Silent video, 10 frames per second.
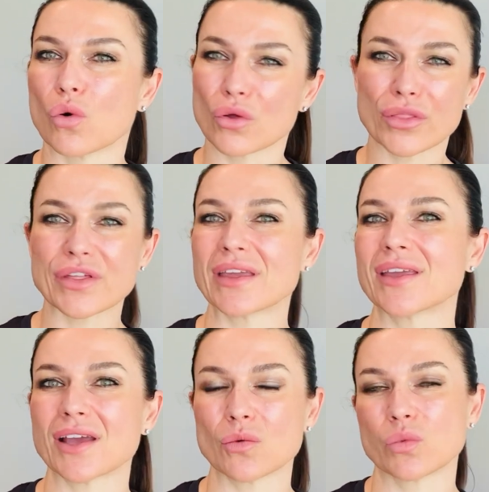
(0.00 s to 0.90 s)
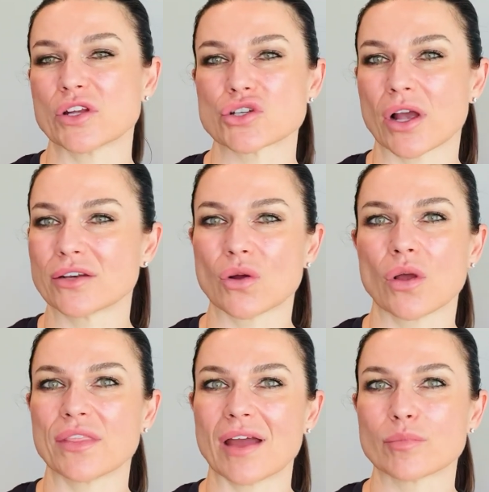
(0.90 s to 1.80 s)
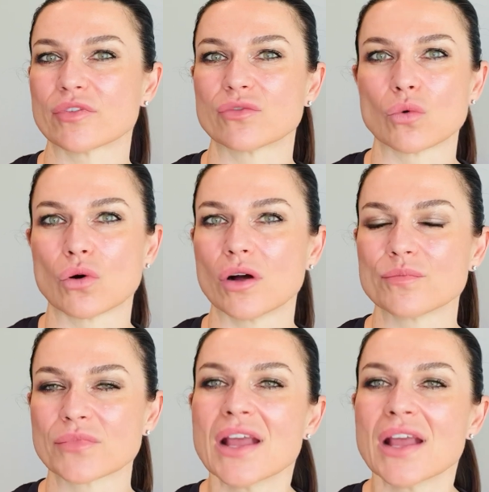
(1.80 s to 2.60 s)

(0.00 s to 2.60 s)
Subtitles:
or thinking I wish I'd known that before,